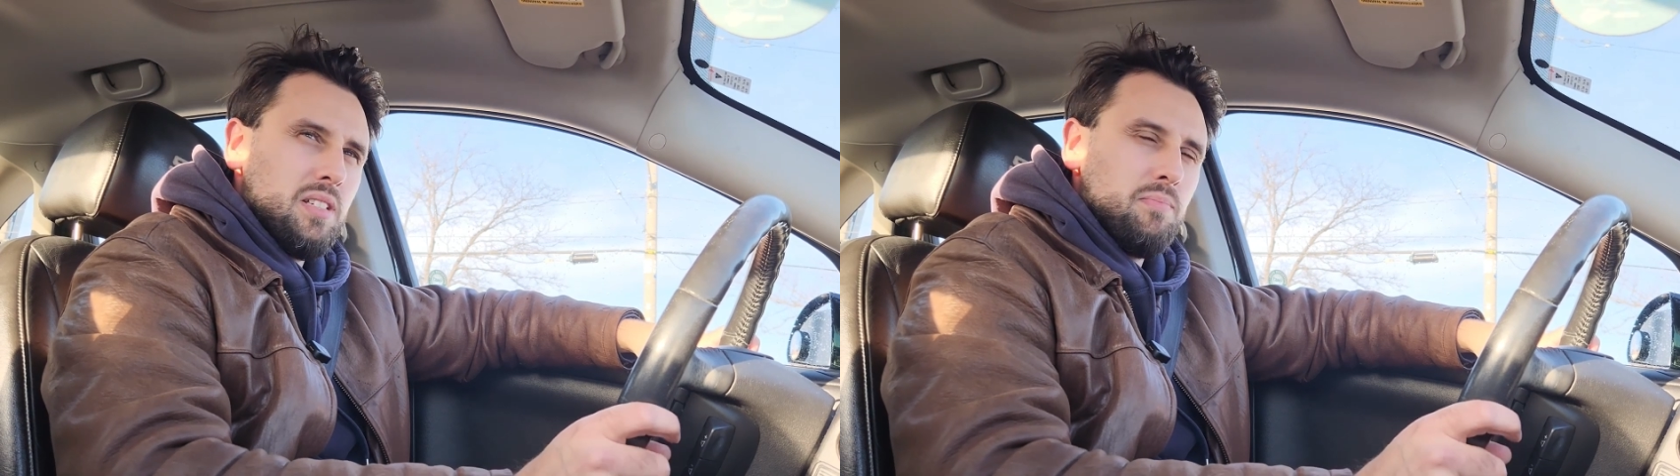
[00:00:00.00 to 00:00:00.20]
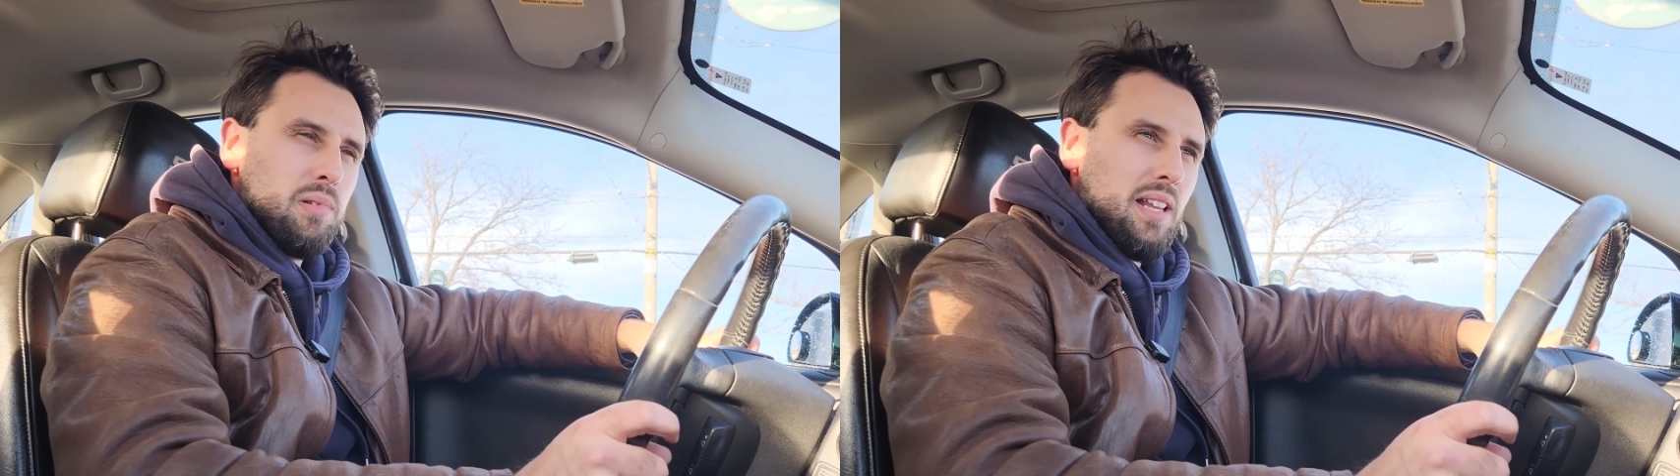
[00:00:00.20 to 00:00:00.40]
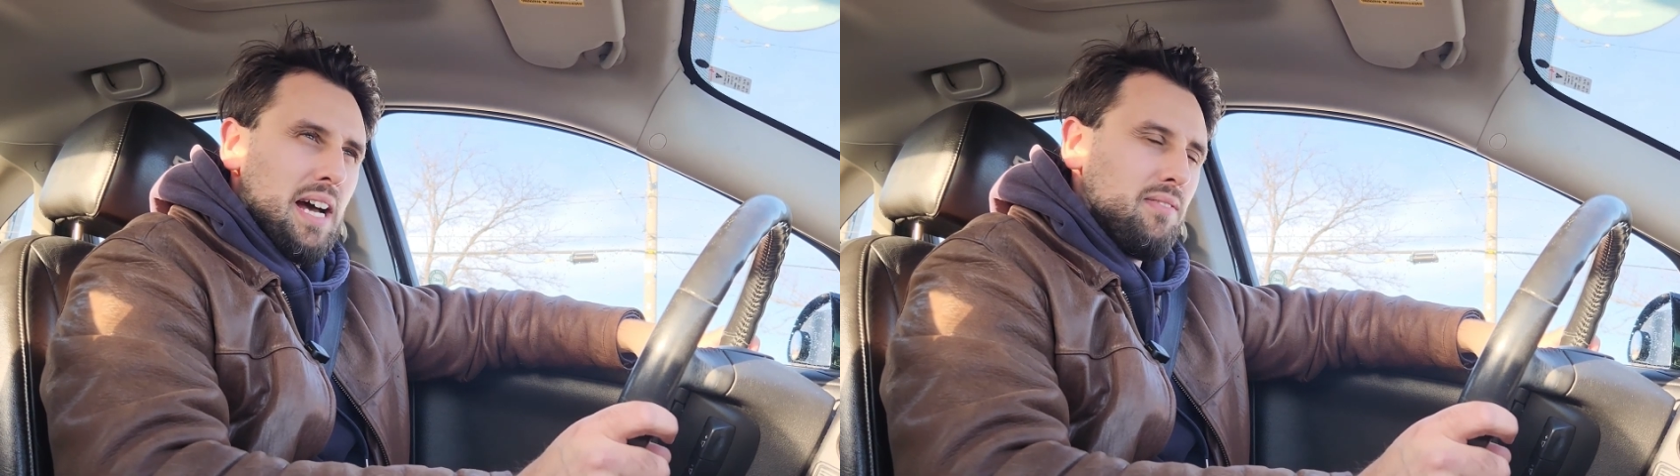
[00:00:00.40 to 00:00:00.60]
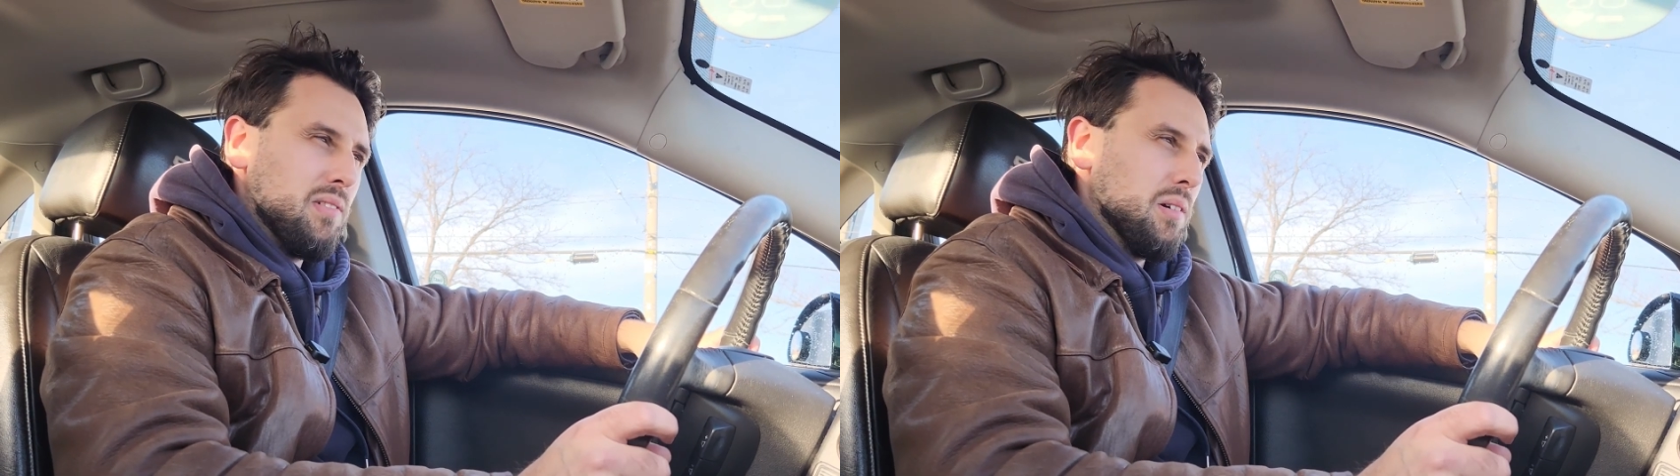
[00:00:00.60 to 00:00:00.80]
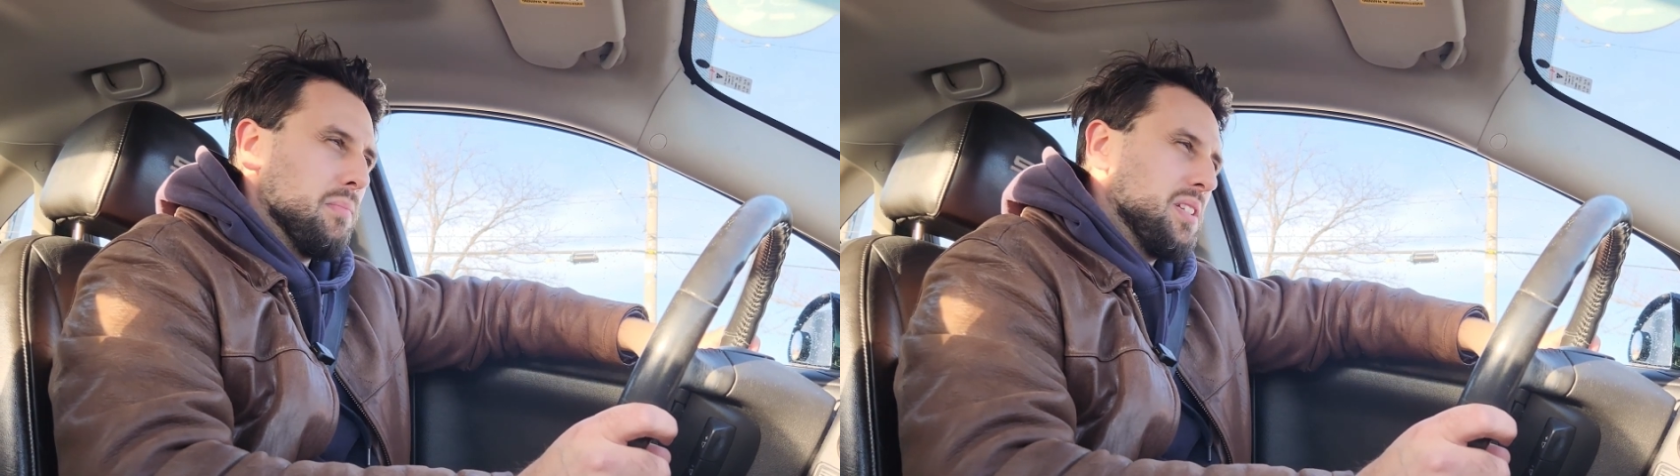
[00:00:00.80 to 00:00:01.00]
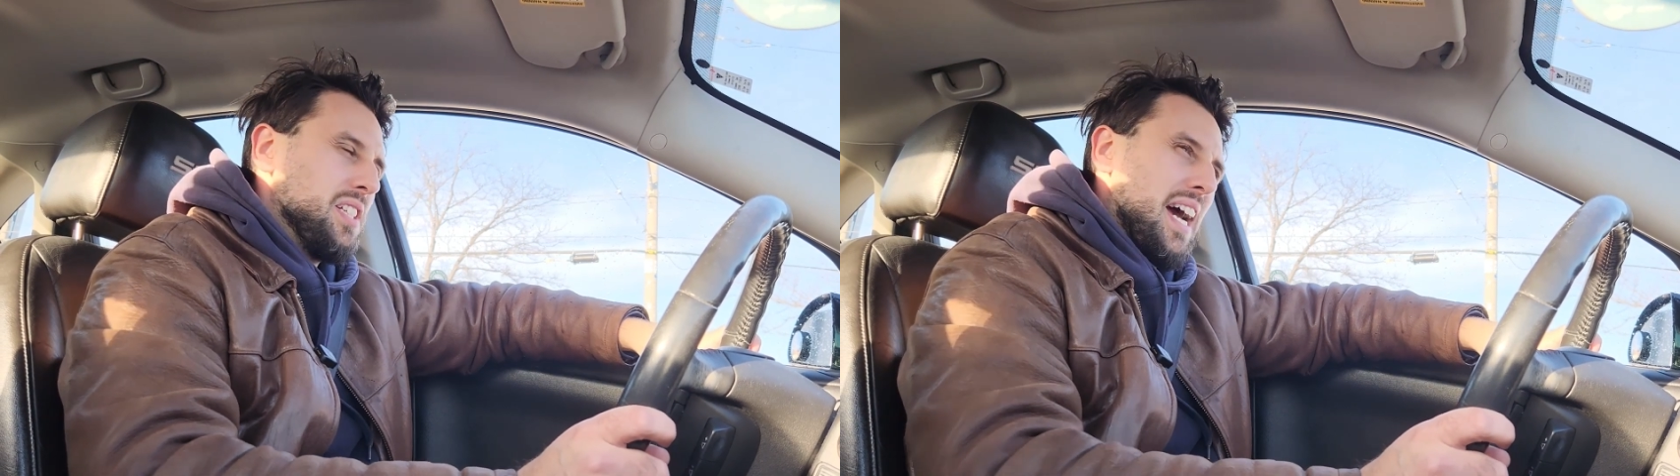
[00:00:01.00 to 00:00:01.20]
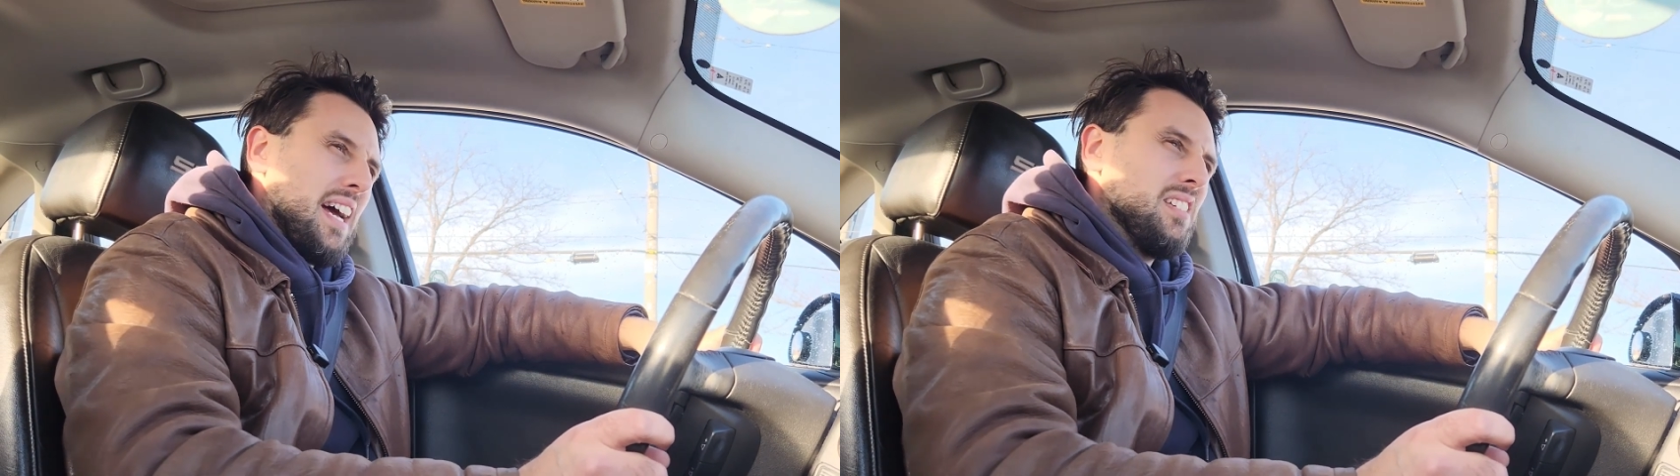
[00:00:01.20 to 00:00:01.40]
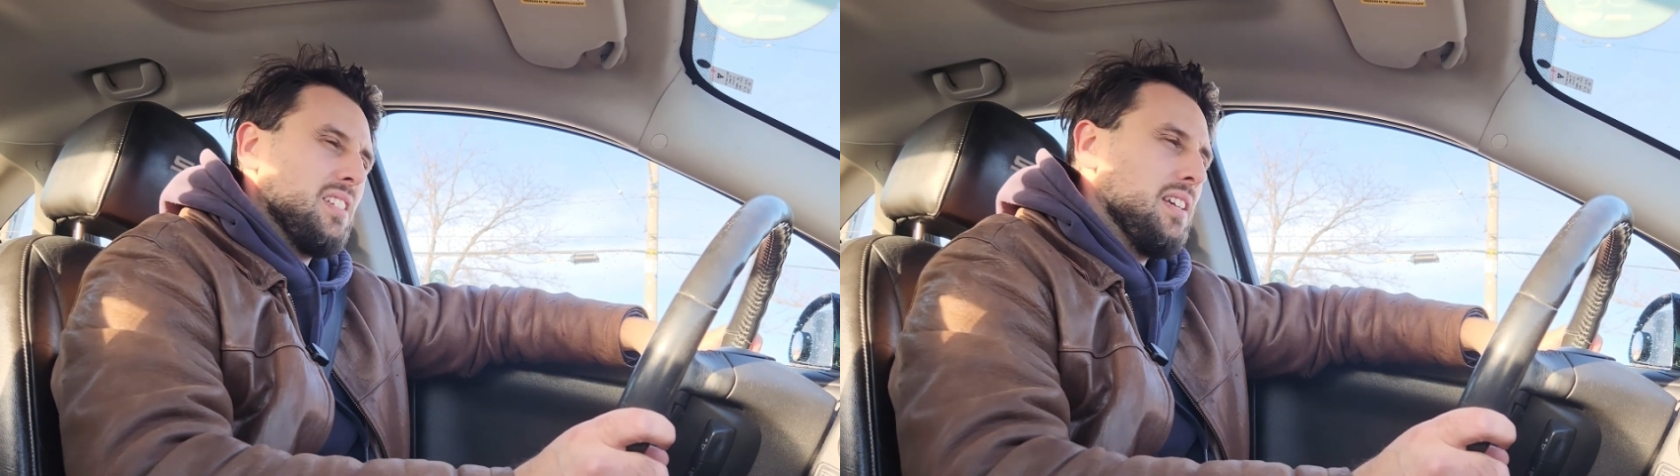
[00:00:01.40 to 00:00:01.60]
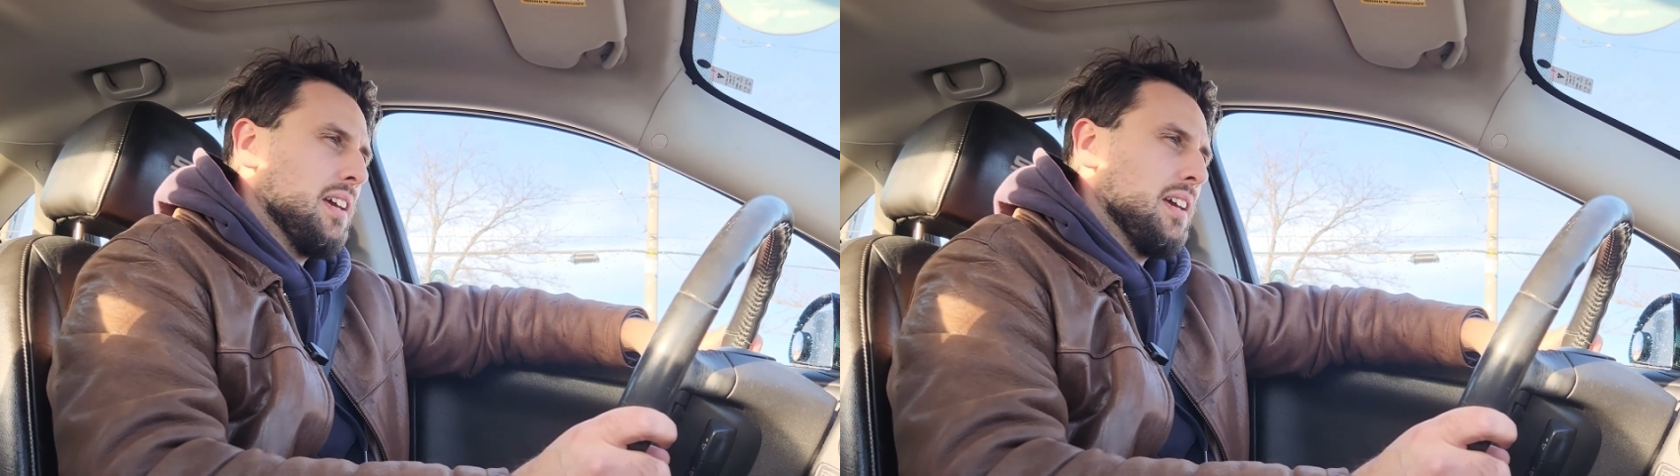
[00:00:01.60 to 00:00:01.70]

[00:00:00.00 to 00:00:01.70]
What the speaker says: platform chassis.